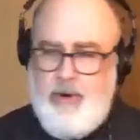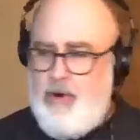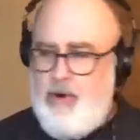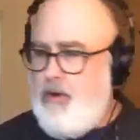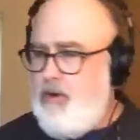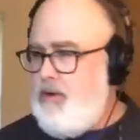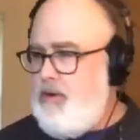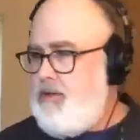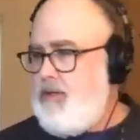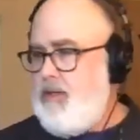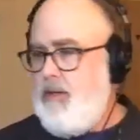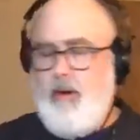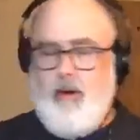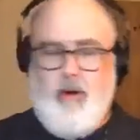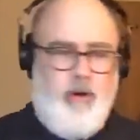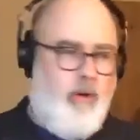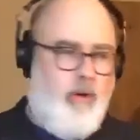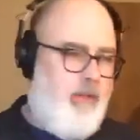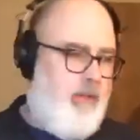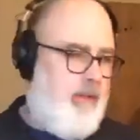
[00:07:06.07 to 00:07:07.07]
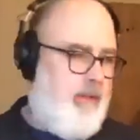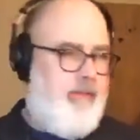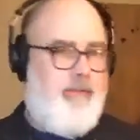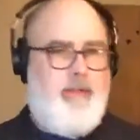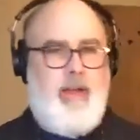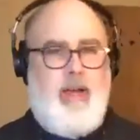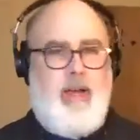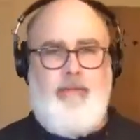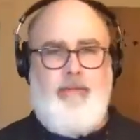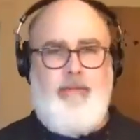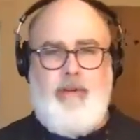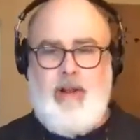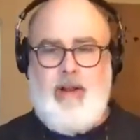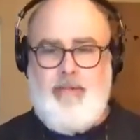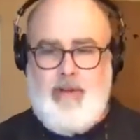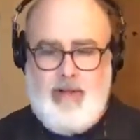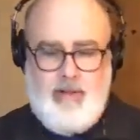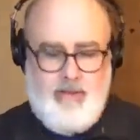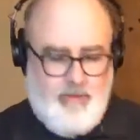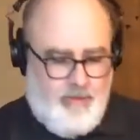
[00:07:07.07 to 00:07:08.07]
notes and all this stuff. And I've
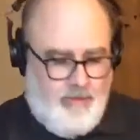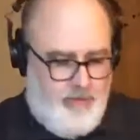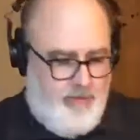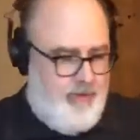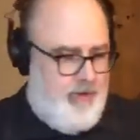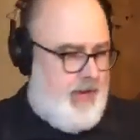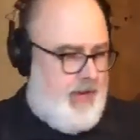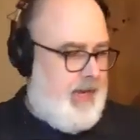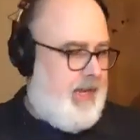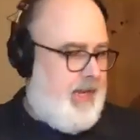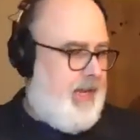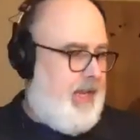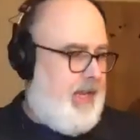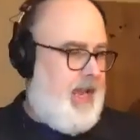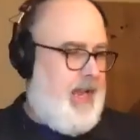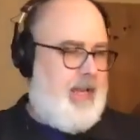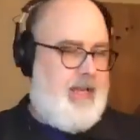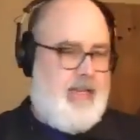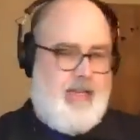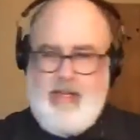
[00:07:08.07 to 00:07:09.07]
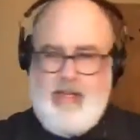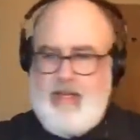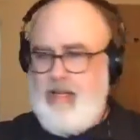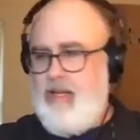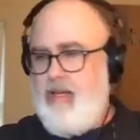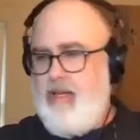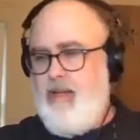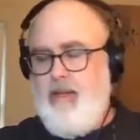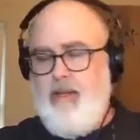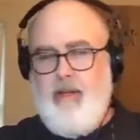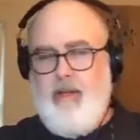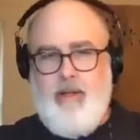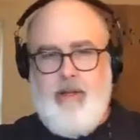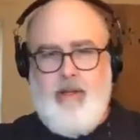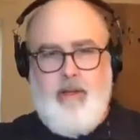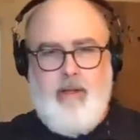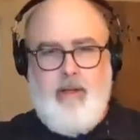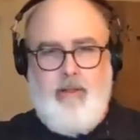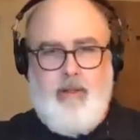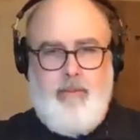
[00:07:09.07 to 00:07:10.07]
got this gigantic,
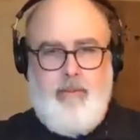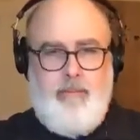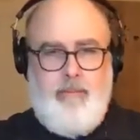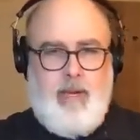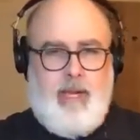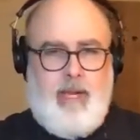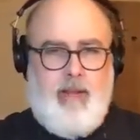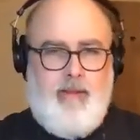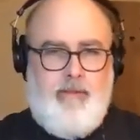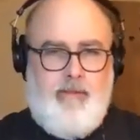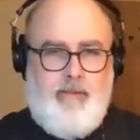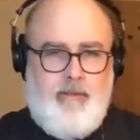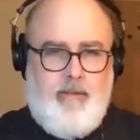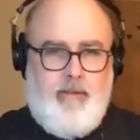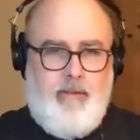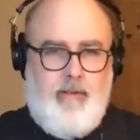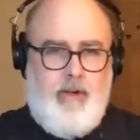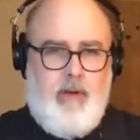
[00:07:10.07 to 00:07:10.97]
the biggest